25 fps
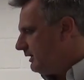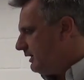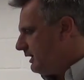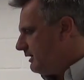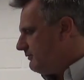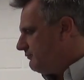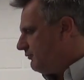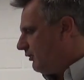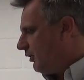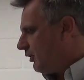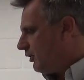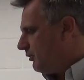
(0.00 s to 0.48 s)

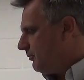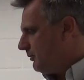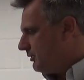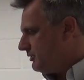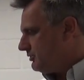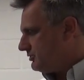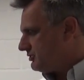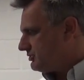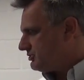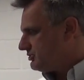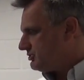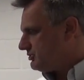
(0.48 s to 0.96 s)

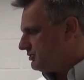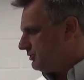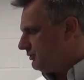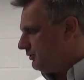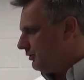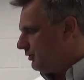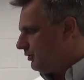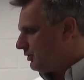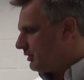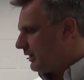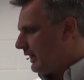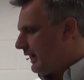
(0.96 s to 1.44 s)
environments to
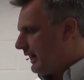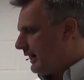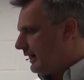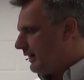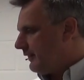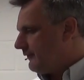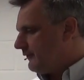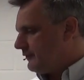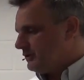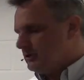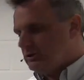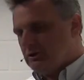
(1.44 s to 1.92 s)
look
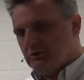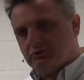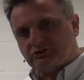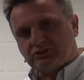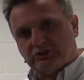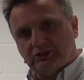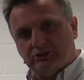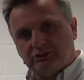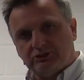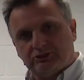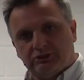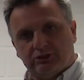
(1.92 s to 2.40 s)
at the
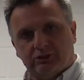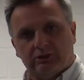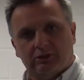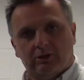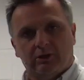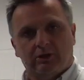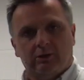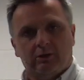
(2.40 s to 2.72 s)
usage